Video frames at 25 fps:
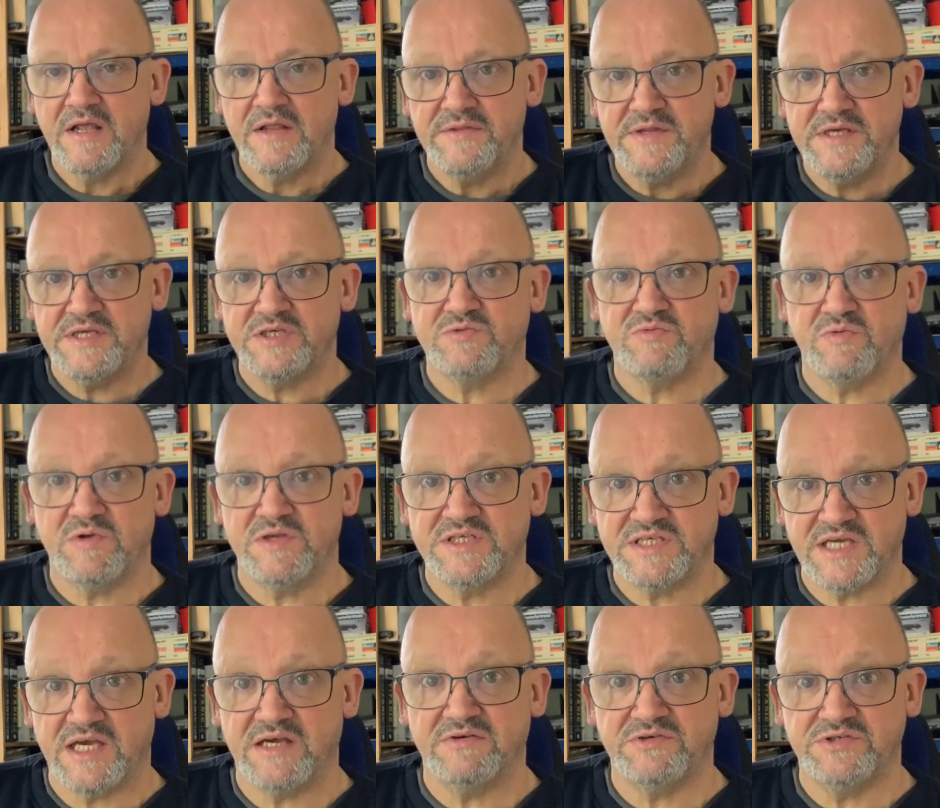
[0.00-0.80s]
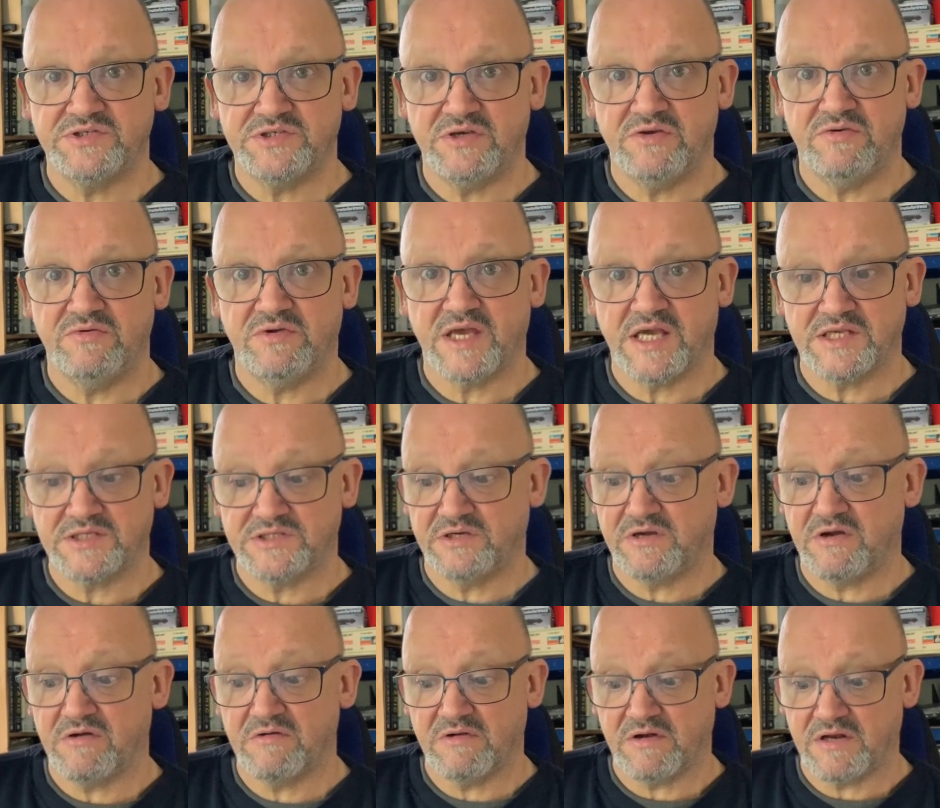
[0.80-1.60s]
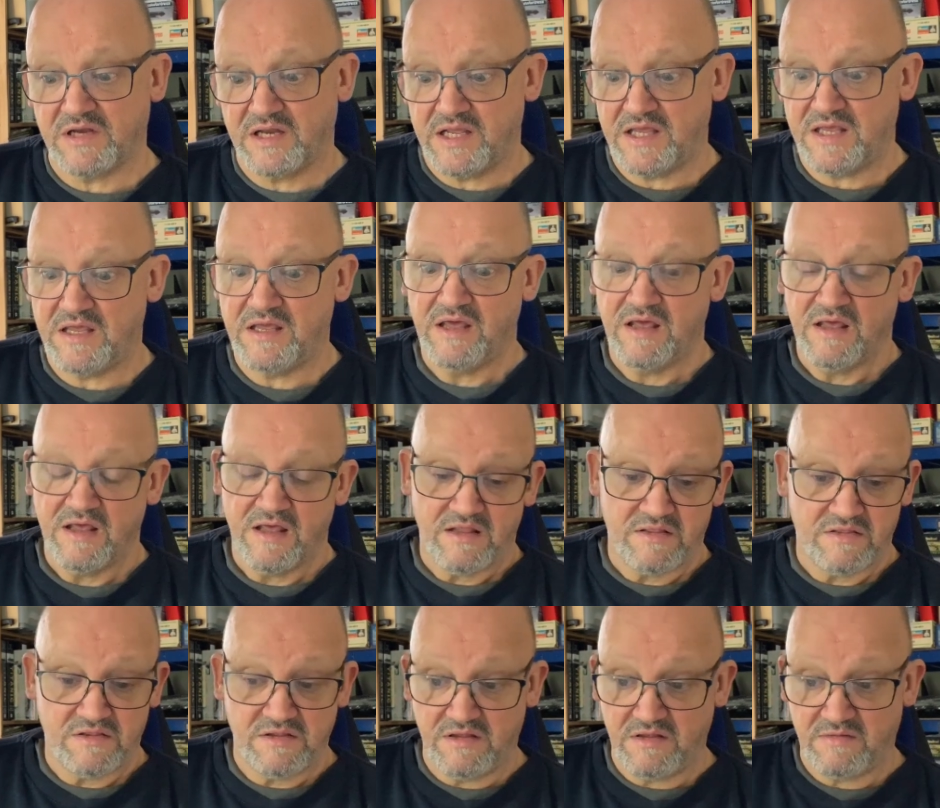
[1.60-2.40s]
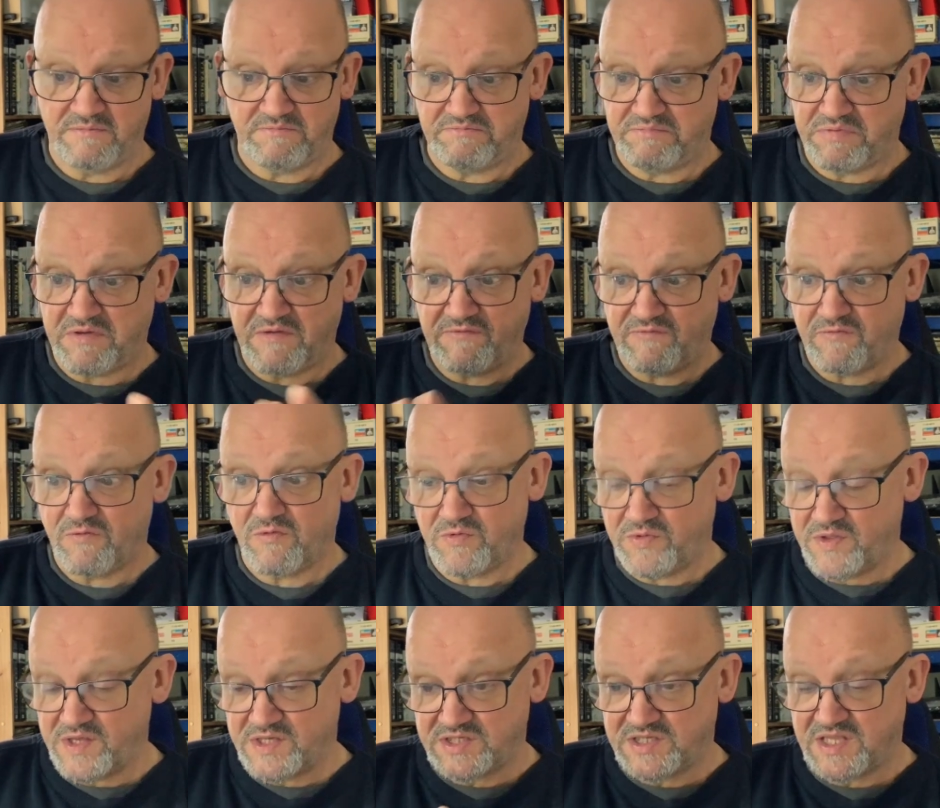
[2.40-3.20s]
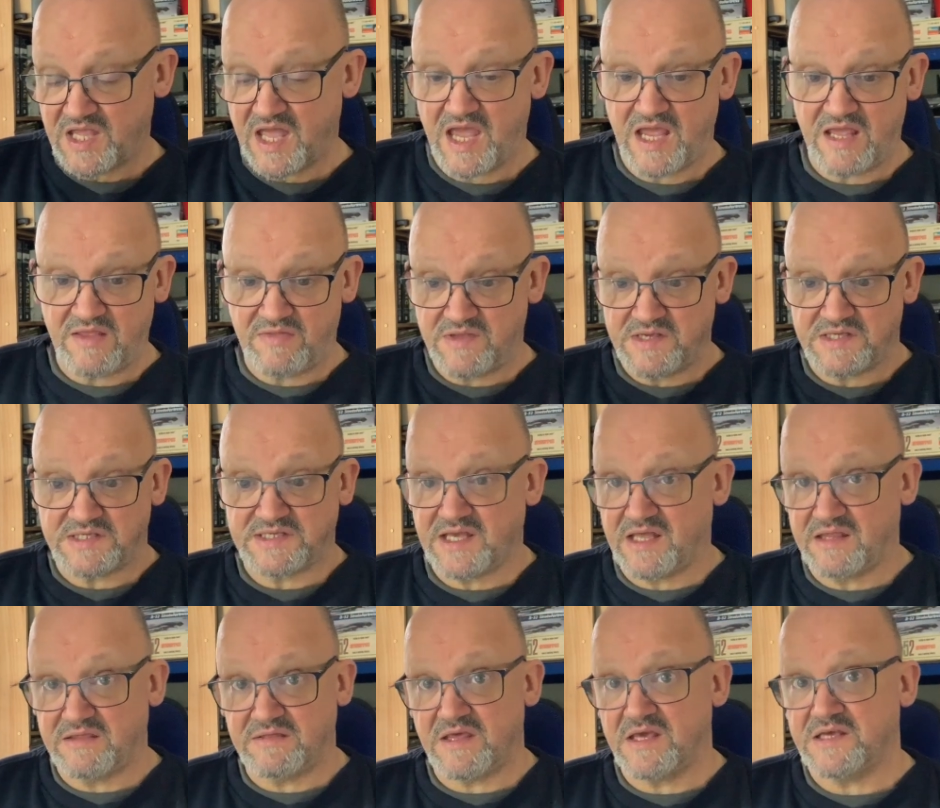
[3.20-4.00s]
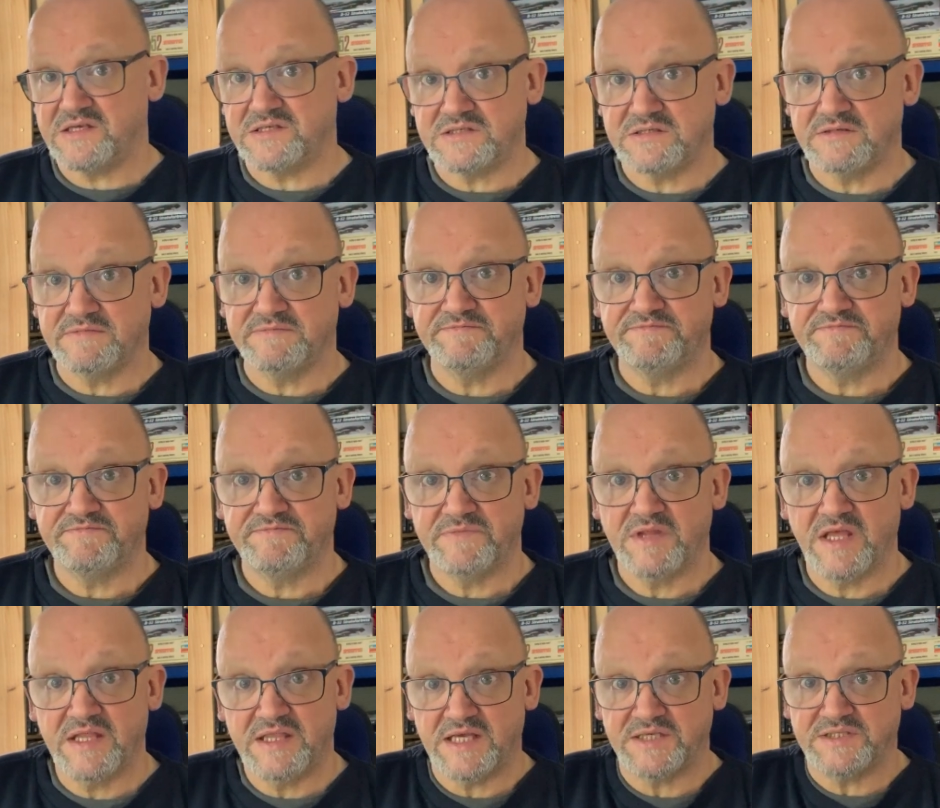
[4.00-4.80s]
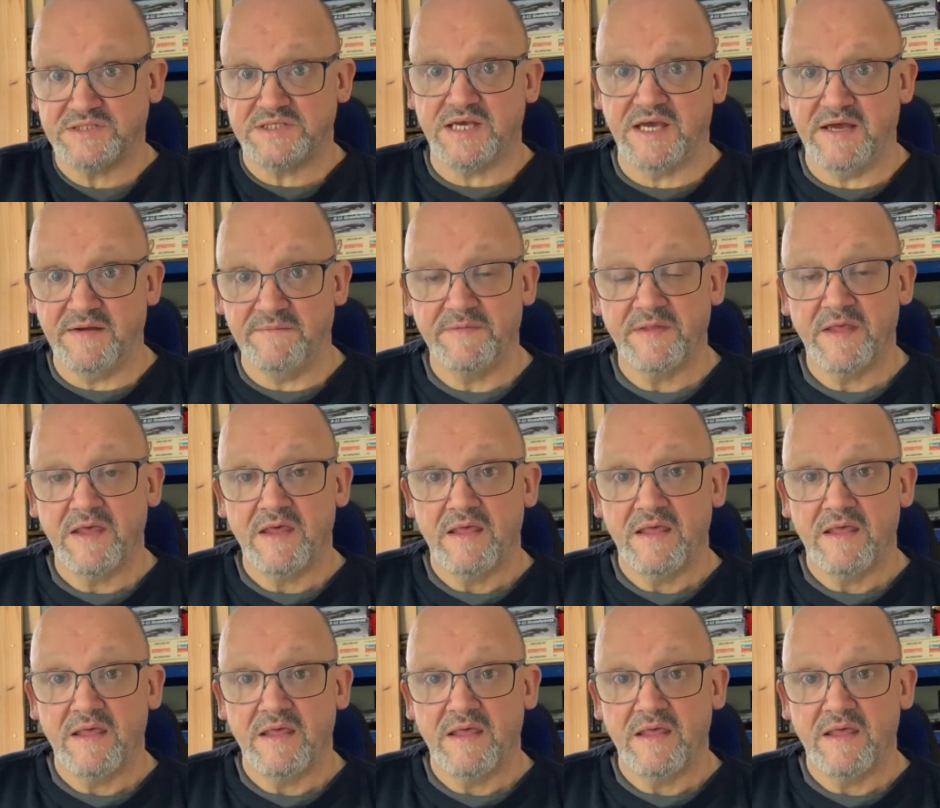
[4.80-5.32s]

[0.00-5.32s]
this one tells you categorically that before this date, this had this, and that's it.